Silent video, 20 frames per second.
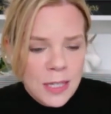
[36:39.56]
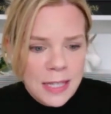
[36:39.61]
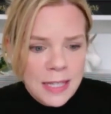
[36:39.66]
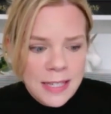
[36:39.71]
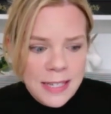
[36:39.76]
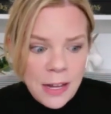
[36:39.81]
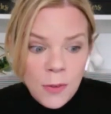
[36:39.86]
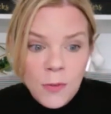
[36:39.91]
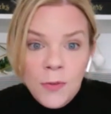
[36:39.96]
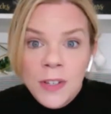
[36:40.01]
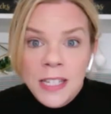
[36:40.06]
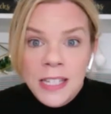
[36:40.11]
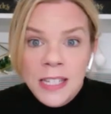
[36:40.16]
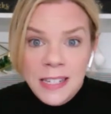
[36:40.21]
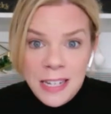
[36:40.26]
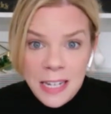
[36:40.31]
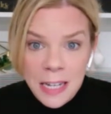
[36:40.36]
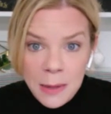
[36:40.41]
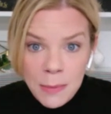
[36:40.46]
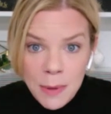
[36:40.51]
self
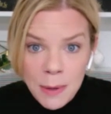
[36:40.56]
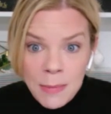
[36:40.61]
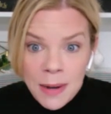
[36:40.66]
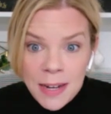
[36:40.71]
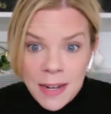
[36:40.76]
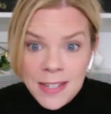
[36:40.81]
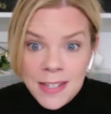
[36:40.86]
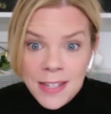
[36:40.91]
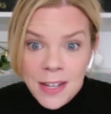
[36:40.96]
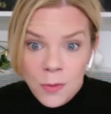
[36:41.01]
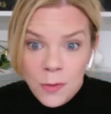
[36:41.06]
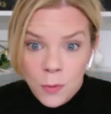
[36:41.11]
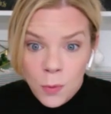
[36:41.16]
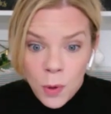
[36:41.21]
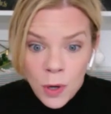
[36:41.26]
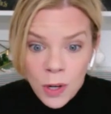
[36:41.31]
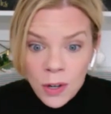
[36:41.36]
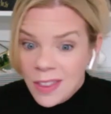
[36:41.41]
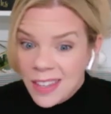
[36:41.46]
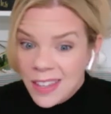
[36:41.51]
esteem and my self
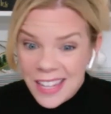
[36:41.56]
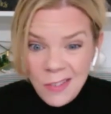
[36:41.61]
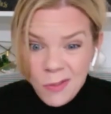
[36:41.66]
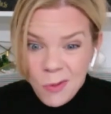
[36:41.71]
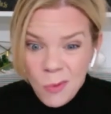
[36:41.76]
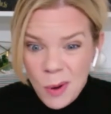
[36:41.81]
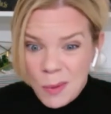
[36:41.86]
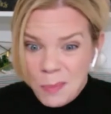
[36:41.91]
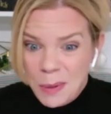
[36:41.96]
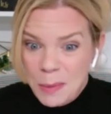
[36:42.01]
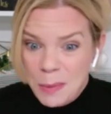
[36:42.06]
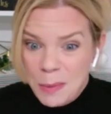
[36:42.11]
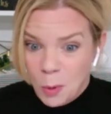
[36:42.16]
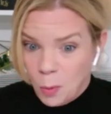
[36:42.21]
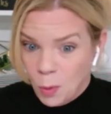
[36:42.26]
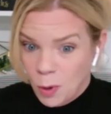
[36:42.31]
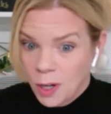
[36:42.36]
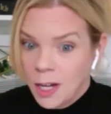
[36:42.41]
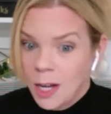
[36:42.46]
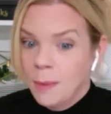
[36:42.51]
worth, even when people
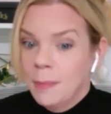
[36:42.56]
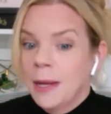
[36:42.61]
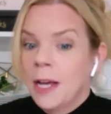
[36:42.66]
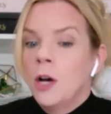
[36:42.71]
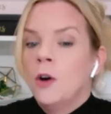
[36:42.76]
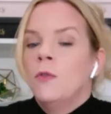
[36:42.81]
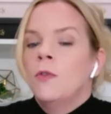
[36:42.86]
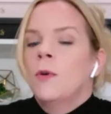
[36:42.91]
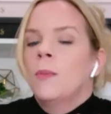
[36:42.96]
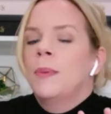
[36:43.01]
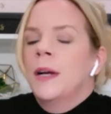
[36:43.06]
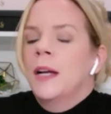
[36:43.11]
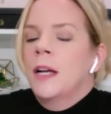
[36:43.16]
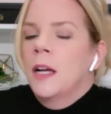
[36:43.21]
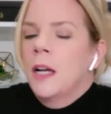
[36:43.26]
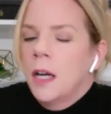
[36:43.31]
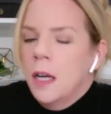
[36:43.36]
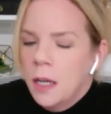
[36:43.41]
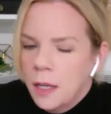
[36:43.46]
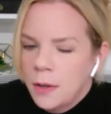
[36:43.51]
weren't coming over,
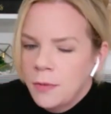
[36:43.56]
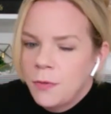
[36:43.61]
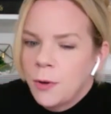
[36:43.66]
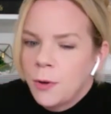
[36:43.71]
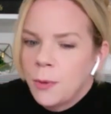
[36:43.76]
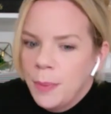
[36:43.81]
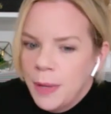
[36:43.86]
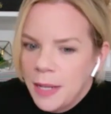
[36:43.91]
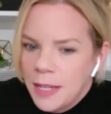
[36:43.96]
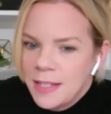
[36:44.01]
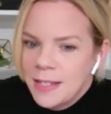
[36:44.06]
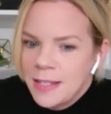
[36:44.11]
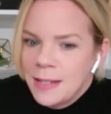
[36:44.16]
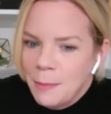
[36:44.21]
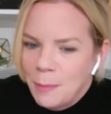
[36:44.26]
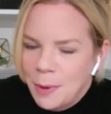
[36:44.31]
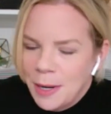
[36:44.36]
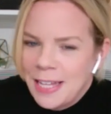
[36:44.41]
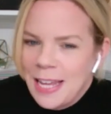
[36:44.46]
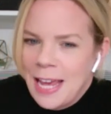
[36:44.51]
but God forbid
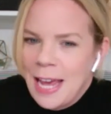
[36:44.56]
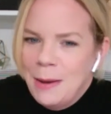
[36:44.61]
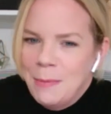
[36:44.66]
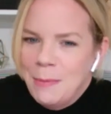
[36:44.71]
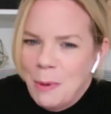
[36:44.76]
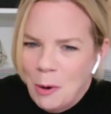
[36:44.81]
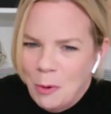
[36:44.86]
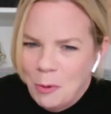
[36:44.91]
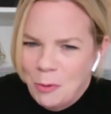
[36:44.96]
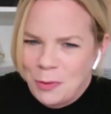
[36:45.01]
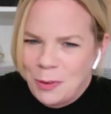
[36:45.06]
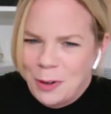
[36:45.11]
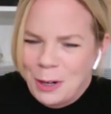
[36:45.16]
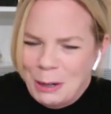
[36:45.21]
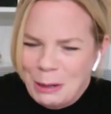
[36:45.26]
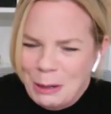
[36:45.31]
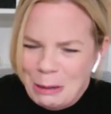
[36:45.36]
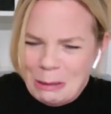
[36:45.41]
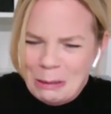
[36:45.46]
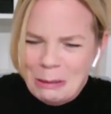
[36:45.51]
someone came
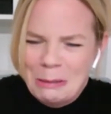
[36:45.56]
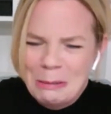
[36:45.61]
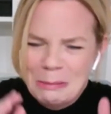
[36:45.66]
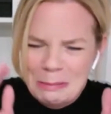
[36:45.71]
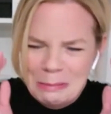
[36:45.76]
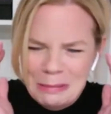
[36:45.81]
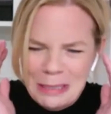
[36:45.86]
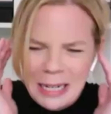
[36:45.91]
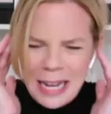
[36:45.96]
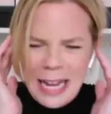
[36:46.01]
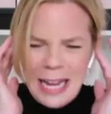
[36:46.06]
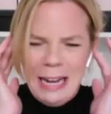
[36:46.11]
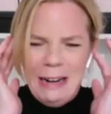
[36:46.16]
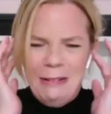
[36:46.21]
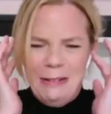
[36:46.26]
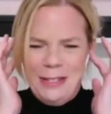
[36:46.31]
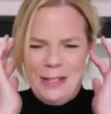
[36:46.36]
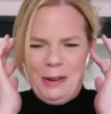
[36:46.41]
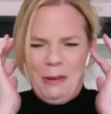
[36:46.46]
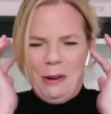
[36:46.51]
over. It
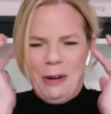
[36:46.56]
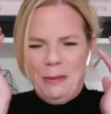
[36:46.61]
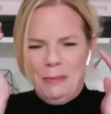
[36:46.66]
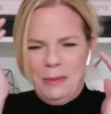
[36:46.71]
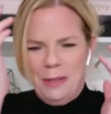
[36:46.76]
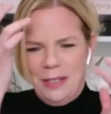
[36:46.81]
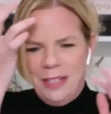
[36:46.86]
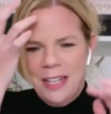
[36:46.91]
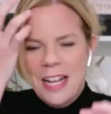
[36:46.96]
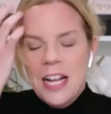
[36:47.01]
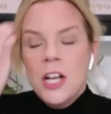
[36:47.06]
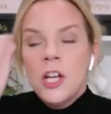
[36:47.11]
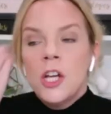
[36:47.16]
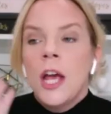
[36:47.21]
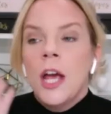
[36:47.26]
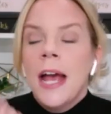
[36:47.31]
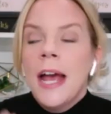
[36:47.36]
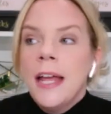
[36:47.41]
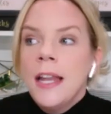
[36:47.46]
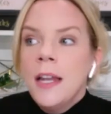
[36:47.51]
was horrible.
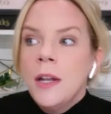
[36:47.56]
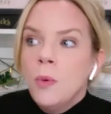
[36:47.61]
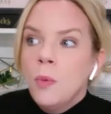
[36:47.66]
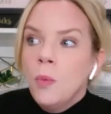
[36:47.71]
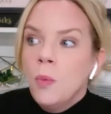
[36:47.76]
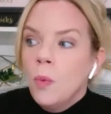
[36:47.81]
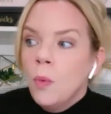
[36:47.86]
And